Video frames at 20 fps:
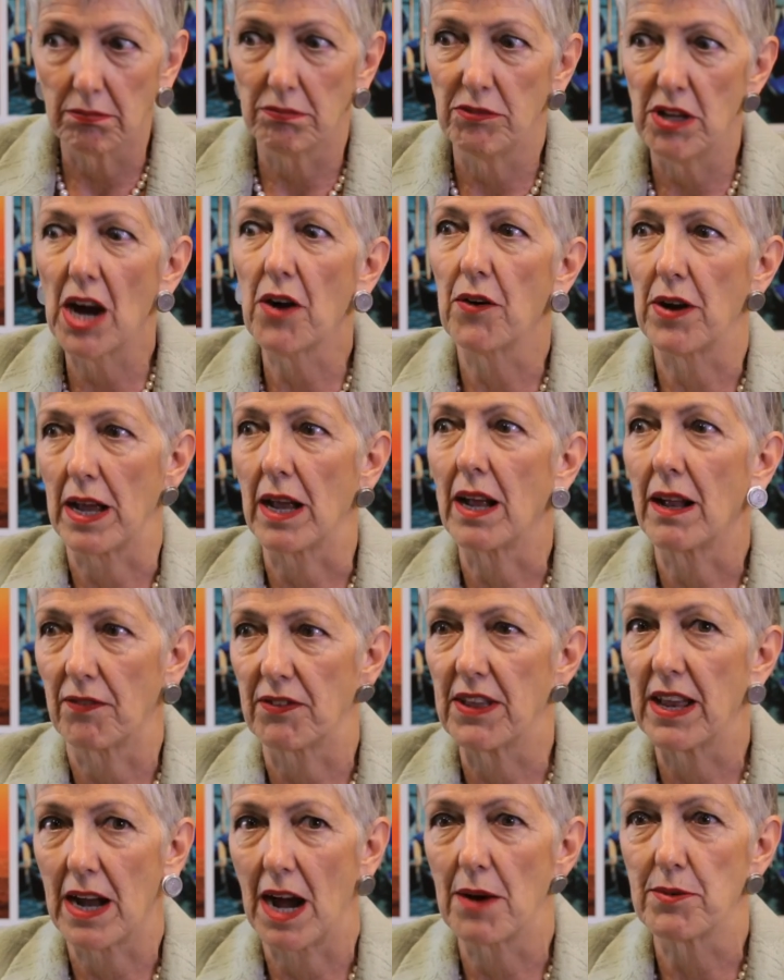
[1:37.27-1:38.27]
knowing
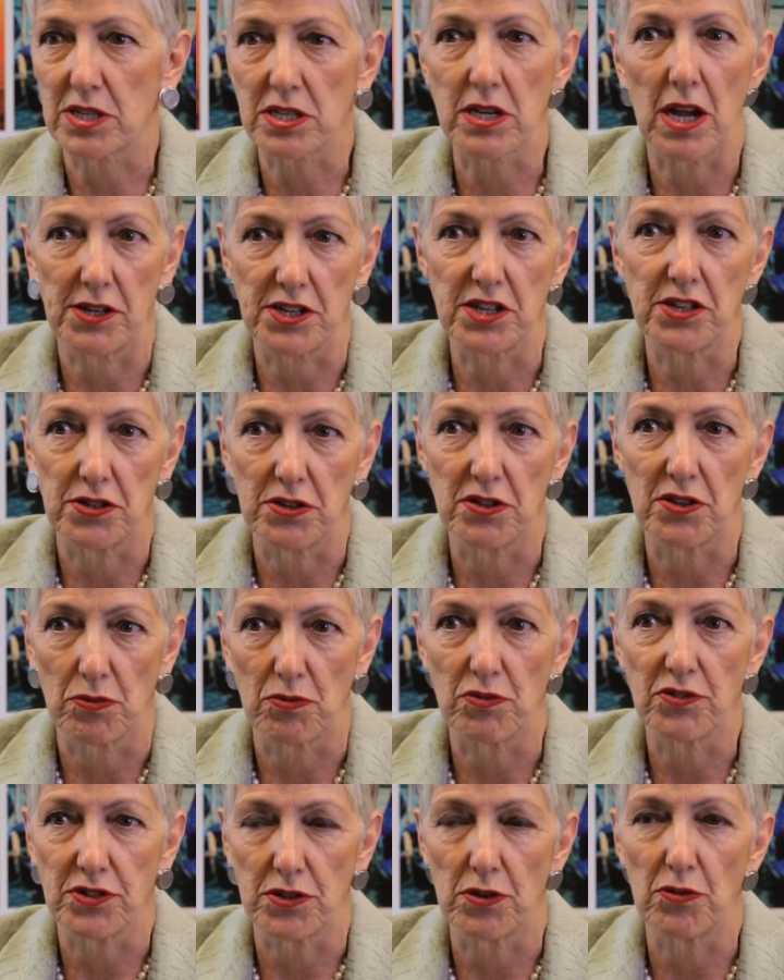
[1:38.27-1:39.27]
that I was going to do
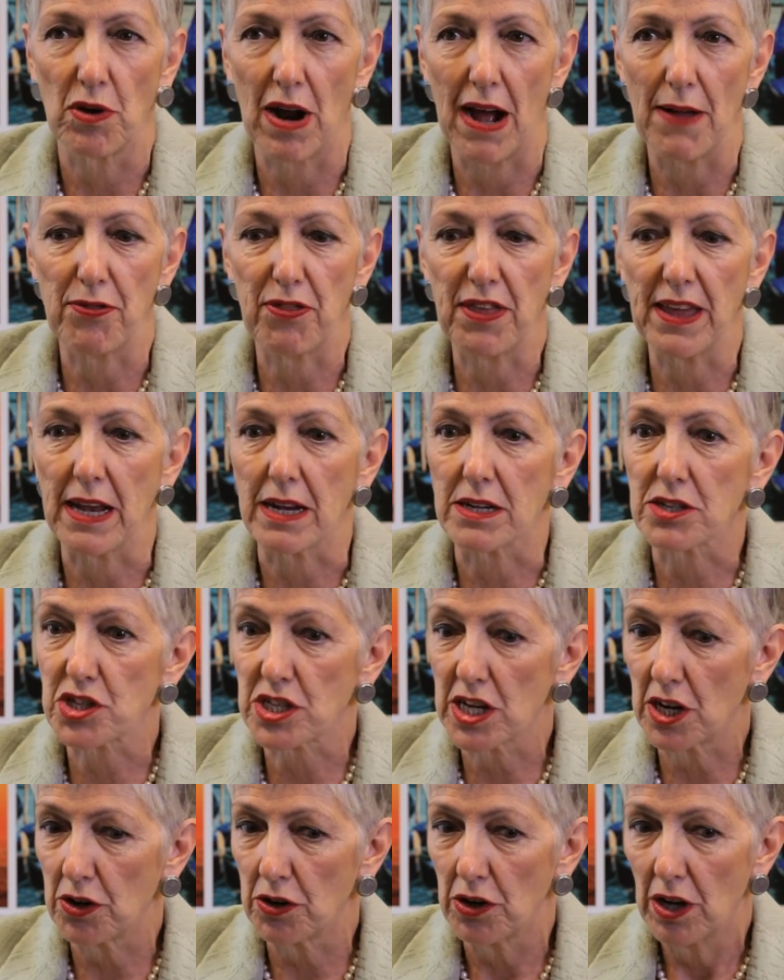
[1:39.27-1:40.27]
the right thing.
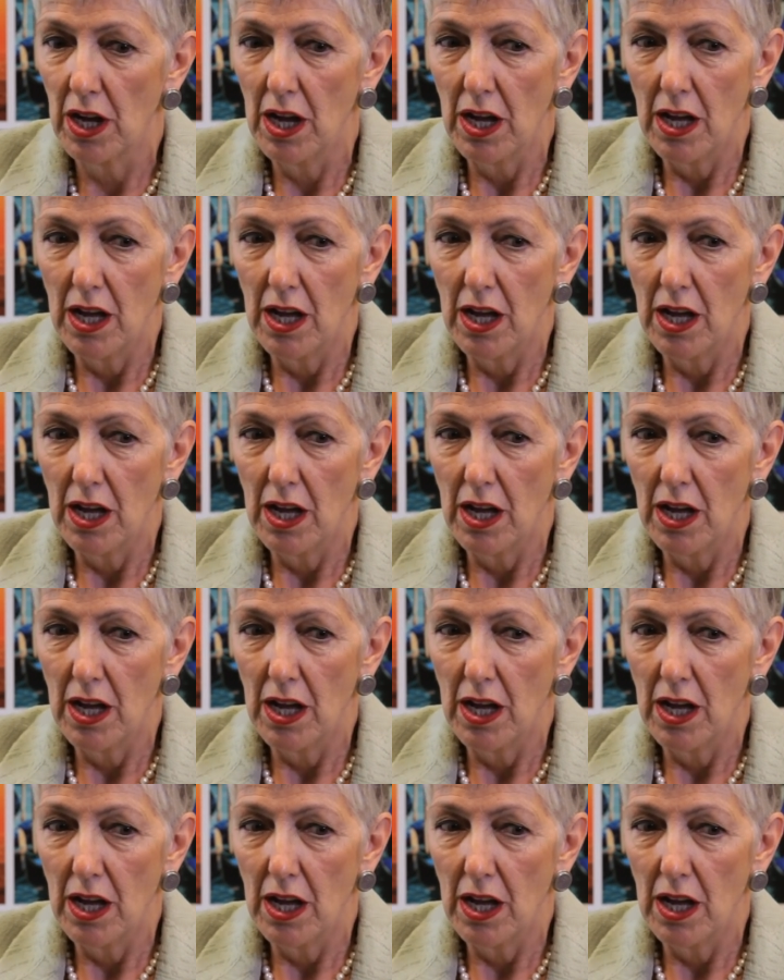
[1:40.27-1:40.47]
So